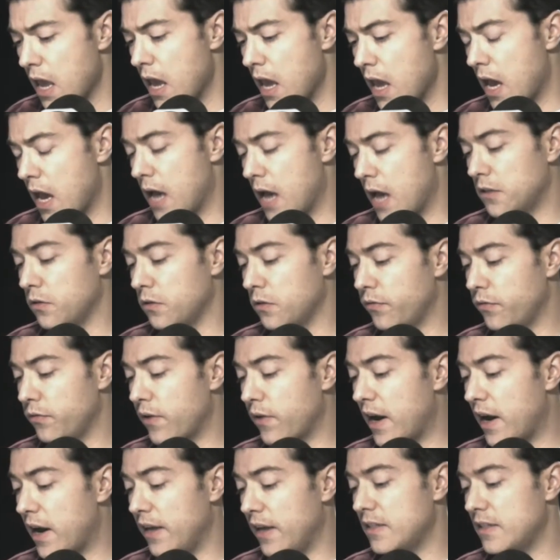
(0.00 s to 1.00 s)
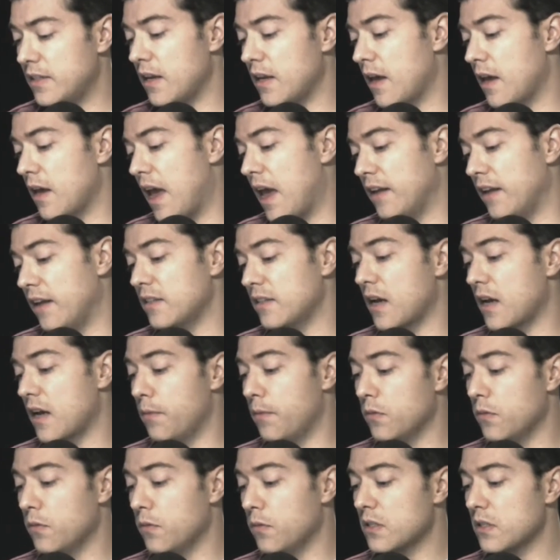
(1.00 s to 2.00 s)
to fight
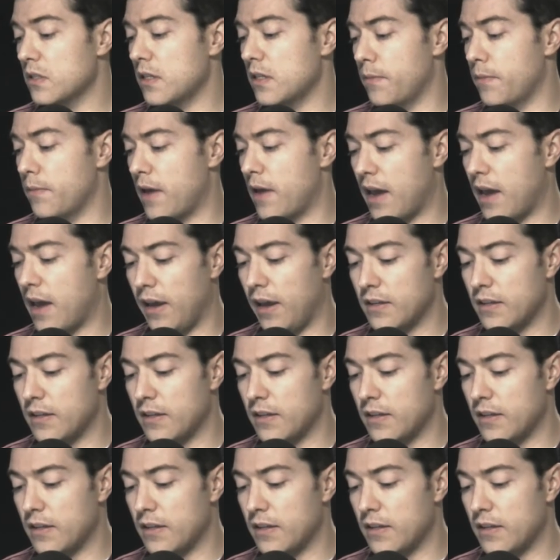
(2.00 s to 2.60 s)
anti-Muslim hate